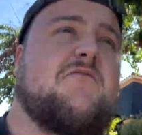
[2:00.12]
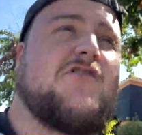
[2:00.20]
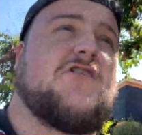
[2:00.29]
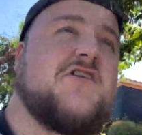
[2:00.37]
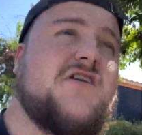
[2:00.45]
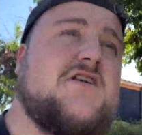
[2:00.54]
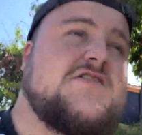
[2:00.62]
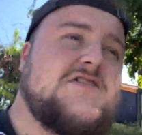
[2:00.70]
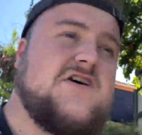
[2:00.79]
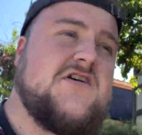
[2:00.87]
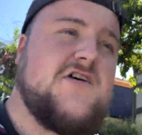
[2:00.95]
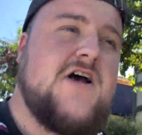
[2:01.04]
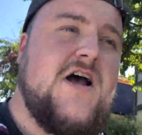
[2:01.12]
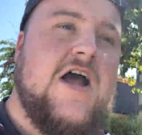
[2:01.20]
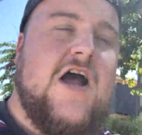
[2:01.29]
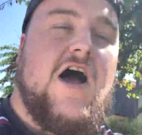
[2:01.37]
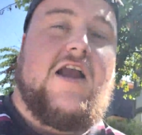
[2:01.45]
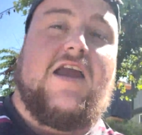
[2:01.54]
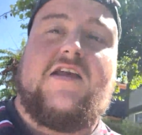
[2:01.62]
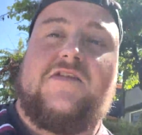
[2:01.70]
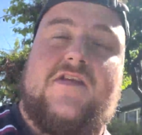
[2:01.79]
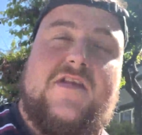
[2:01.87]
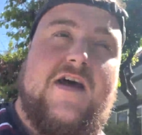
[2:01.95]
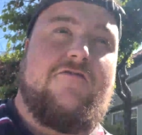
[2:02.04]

returning, so I guess in that